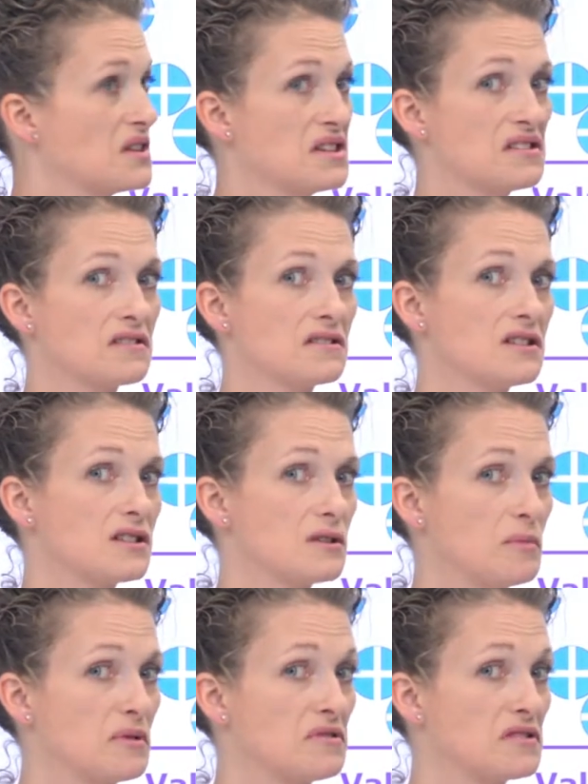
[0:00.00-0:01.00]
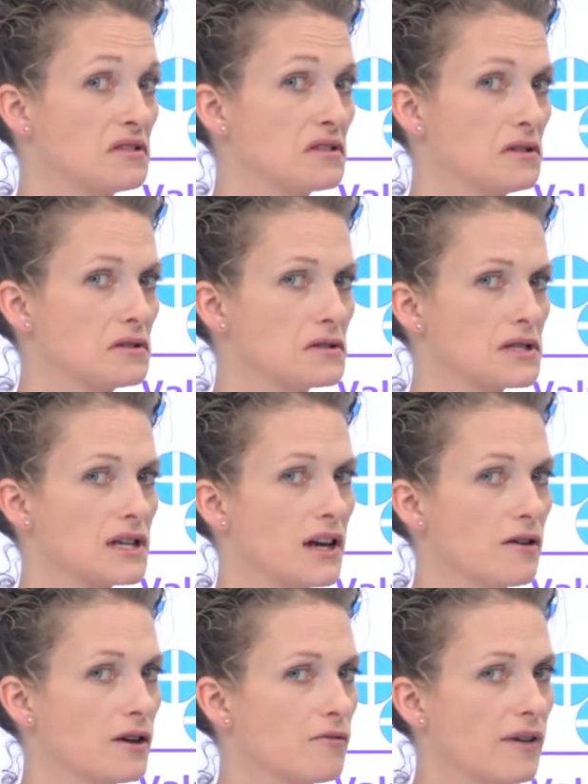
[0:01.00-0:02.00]
these are supposed to look a little
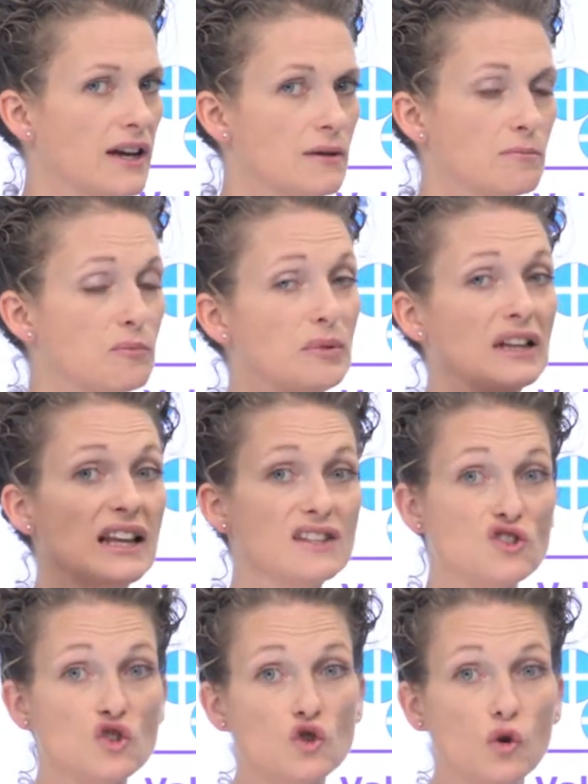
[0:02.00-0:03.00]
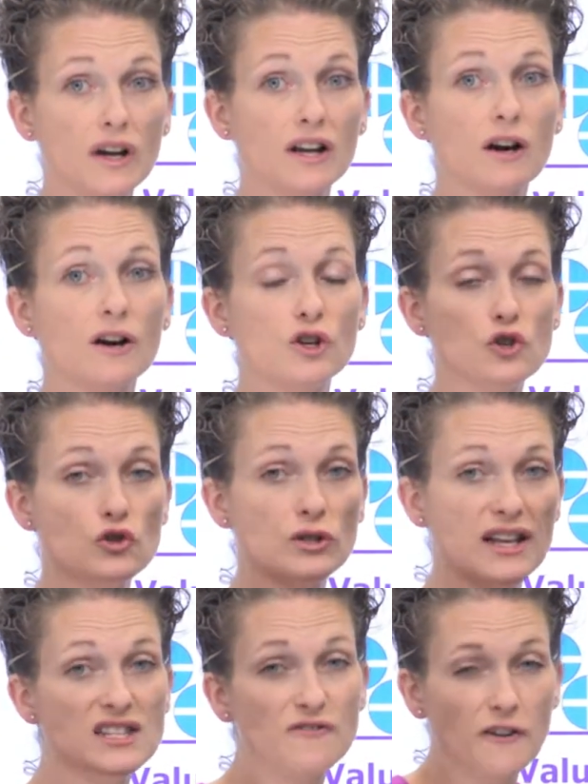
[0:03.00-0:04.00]
scary, right? But let's find
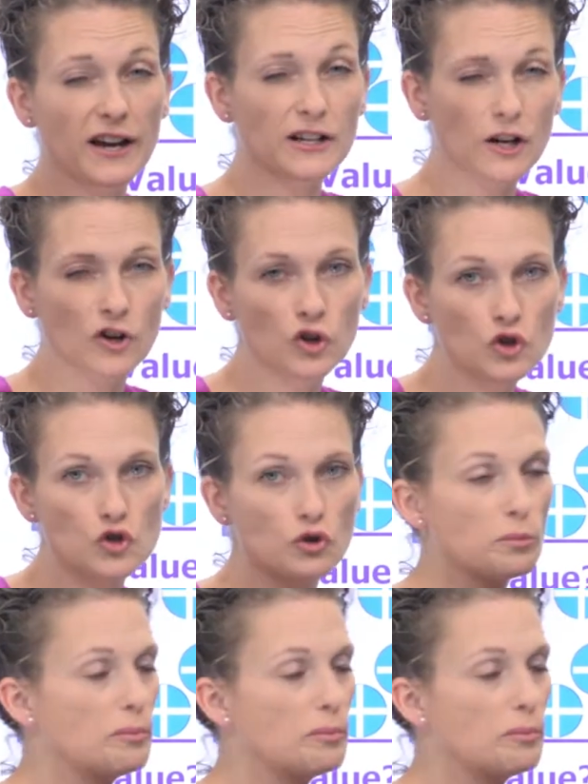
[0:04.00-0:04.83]
our neutral